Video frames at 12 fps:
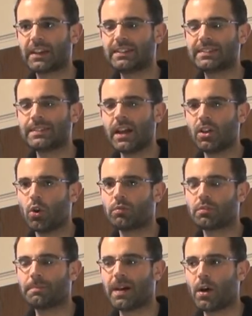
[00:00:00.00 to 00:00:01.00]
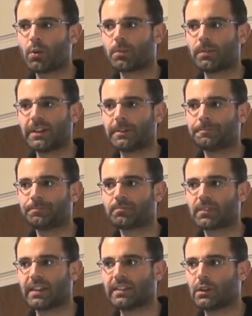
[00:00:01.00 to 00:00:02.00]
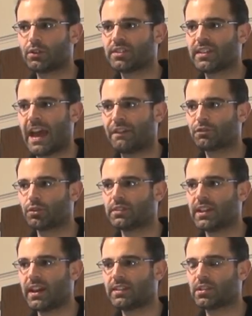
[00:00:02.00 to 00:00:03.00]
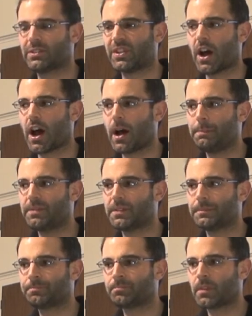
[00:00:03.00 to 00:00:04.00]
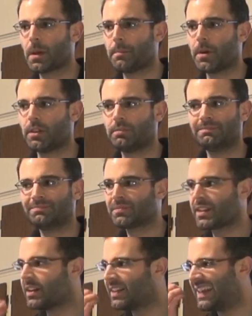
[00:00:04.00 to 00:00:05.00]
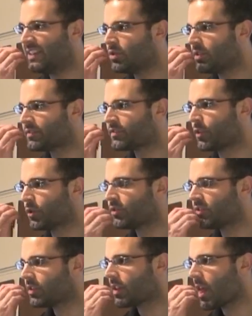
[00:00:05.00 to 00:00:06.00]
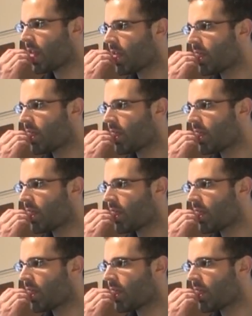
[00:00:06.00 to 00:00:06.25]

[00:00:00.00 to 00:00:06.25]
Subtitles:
It's not overpowering, and there's an aftertaste of hops, but in the first,